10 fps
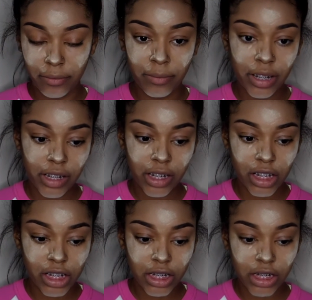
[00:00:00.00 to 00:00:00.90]

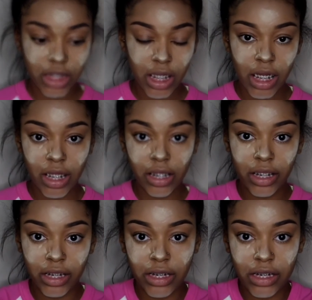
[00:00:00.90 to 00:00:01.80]
means let
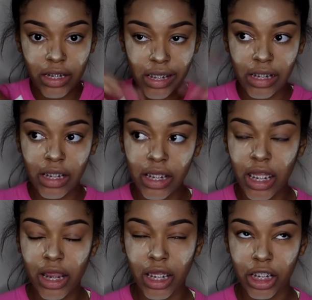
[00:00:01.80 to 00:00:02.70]
it set
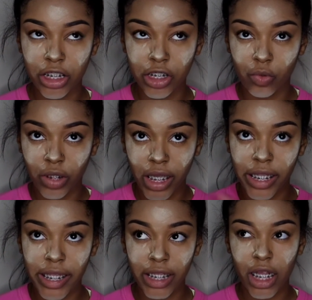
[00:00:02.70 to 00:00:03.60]
in, let it soak in,